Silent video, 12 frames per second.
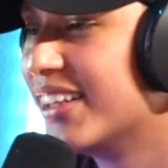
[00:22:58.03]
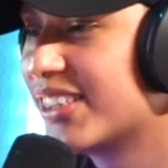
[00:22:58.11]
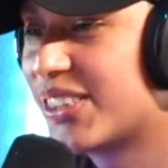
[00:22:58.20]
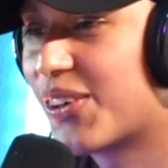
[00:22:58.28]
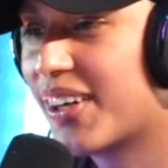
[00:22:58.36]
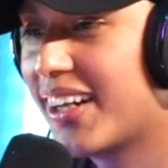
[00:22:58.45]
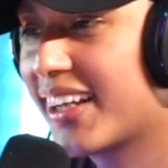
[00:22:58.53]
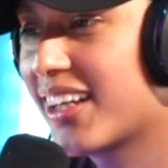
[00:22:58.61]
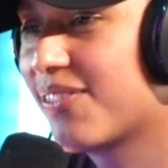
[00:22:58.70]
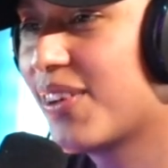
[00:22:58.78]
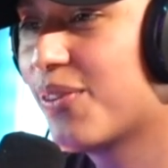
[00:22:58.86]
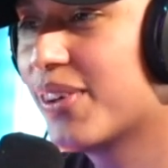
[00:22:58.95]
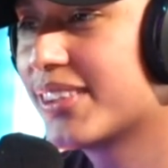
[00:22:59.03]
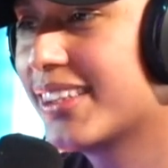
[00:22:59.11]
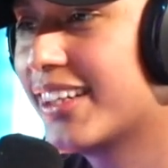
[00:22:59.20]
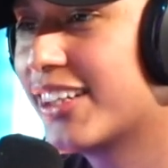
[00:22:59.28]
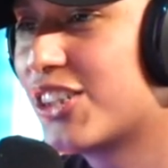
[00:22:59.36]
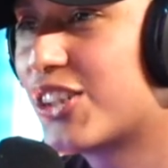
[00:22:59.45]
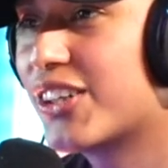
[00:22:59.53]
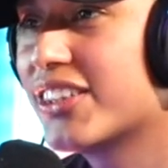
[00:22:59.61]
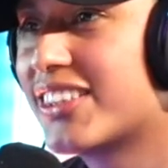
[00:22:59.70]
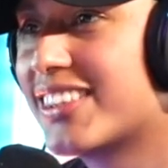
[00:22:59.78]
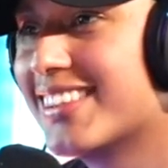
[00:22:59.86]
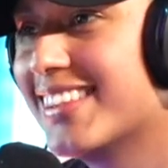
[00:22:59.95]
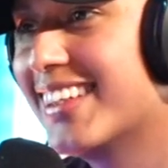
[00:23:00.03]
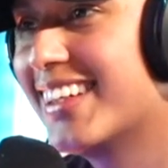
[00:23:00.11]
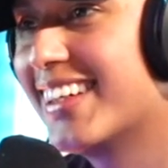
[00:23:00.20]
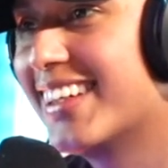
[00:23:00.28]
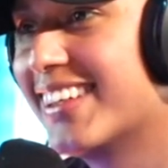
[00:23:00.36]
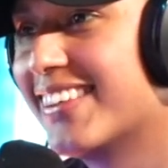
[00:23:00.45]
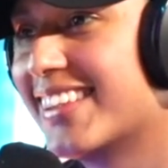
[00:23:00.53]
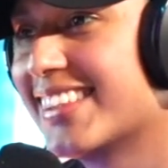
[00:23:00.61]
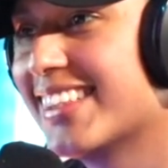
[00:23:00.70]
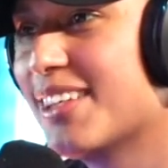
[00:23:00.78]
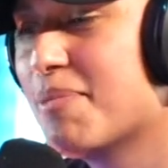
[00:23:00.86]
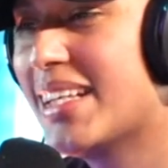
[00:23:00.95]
story like if it was a church uh what is it